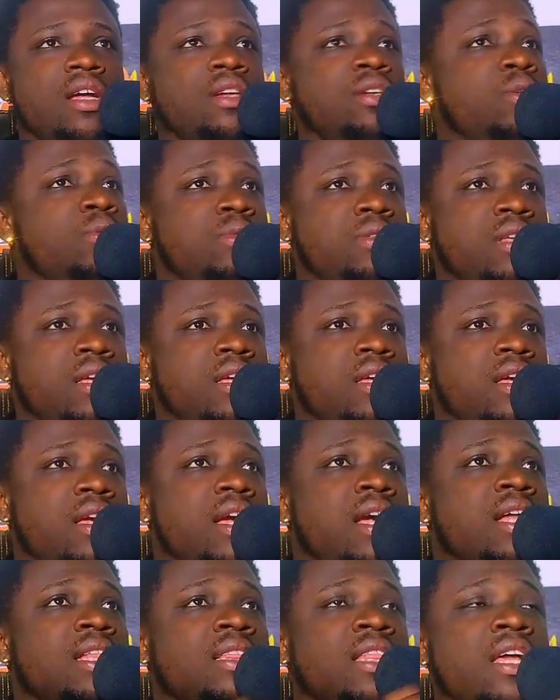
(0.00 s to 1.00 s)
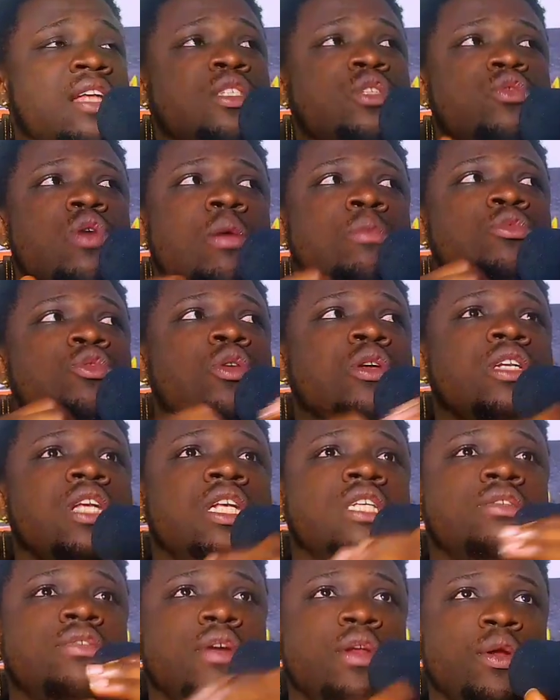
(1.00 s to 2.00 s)
You see, that's why I'm doing
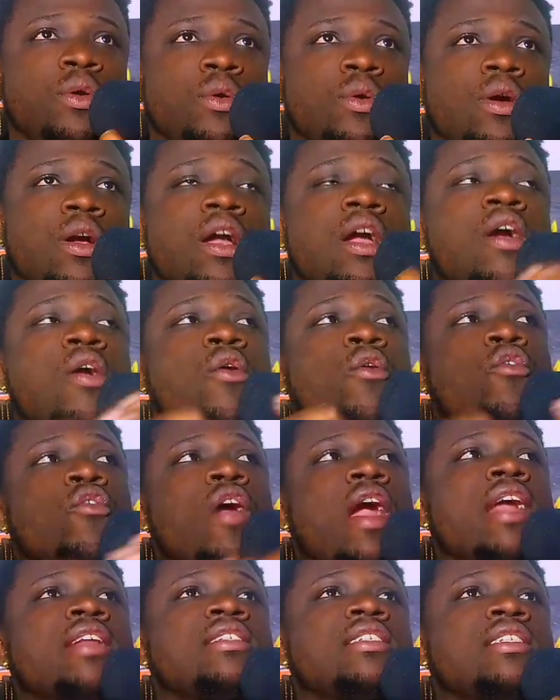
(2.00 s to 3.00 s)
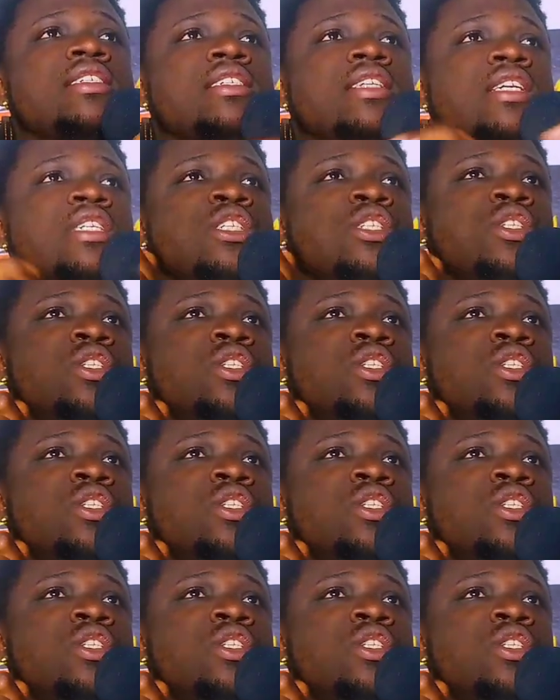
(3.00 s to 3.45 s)
this video, creating